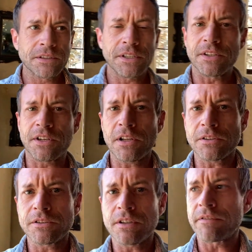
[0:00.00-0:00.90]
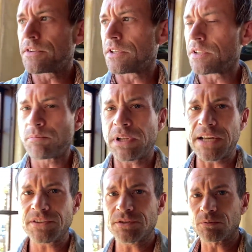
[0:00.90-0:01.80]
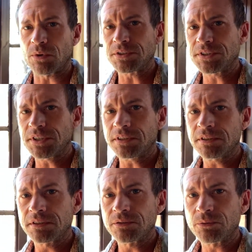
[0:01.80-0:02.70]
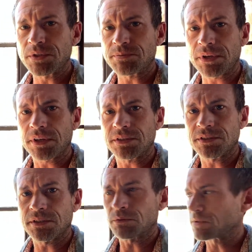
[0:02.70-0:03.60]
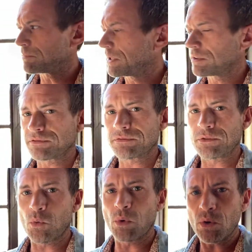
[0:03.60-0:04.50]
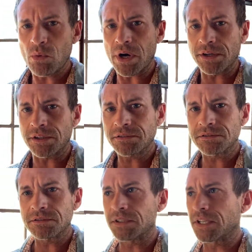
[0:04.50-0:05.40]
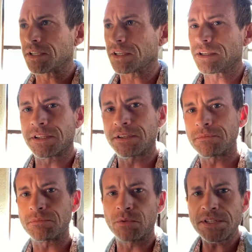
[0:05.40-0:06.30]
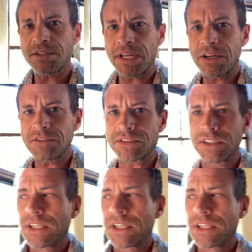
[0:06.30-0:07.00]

The color of the plaster walls here is because it was made of the well water. And then in the rest of the house,